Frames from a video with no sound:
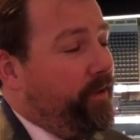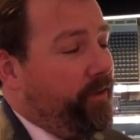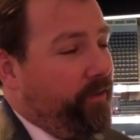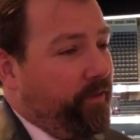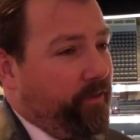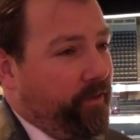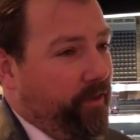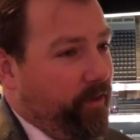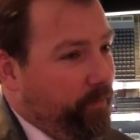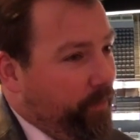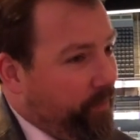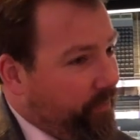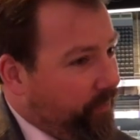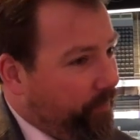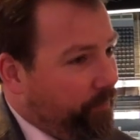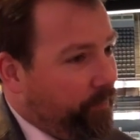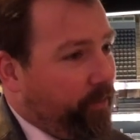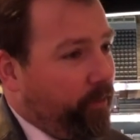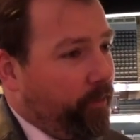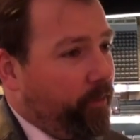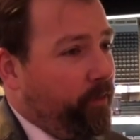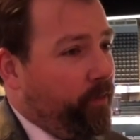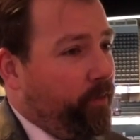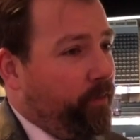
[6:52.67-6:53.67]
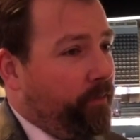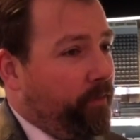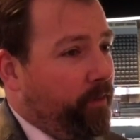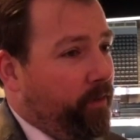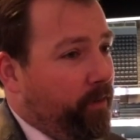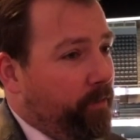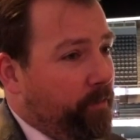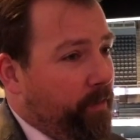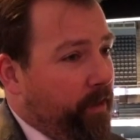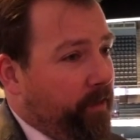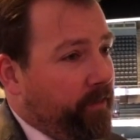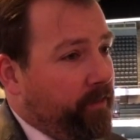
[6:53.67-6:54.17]
There's going to be some
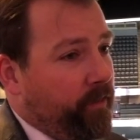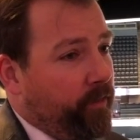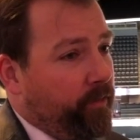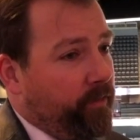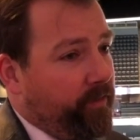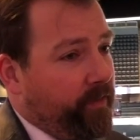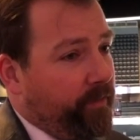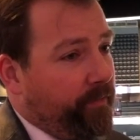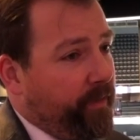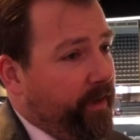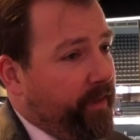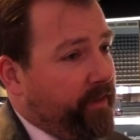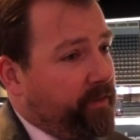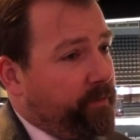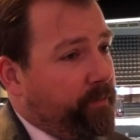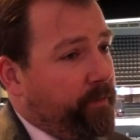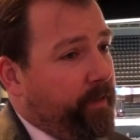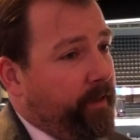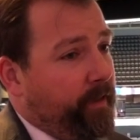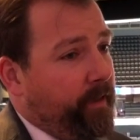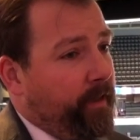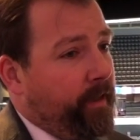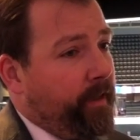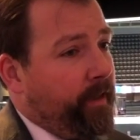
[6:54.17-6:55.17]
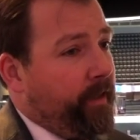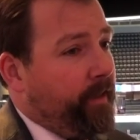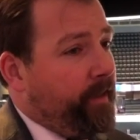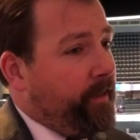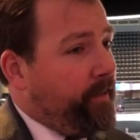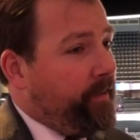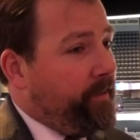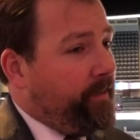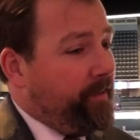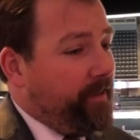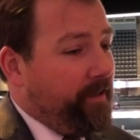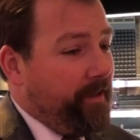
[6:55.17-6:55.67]
turnover among those defensemen,
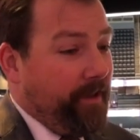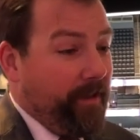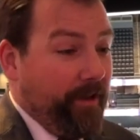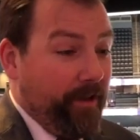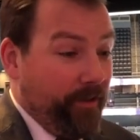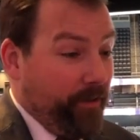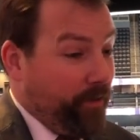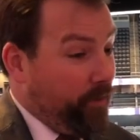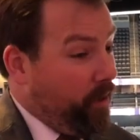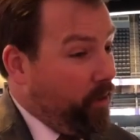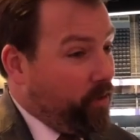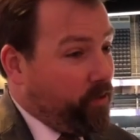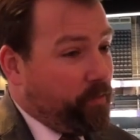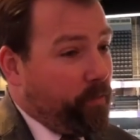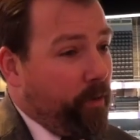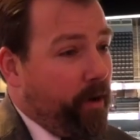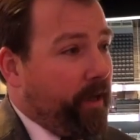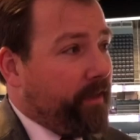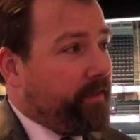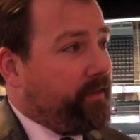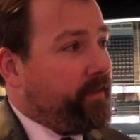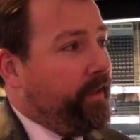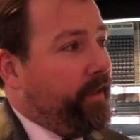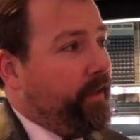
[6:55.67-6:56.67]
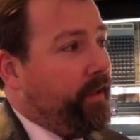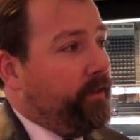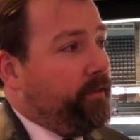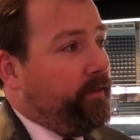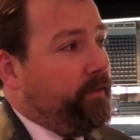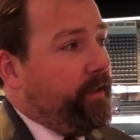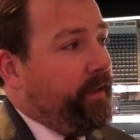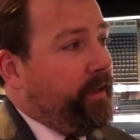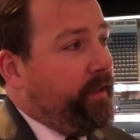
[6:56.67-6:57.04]
and there are spots there.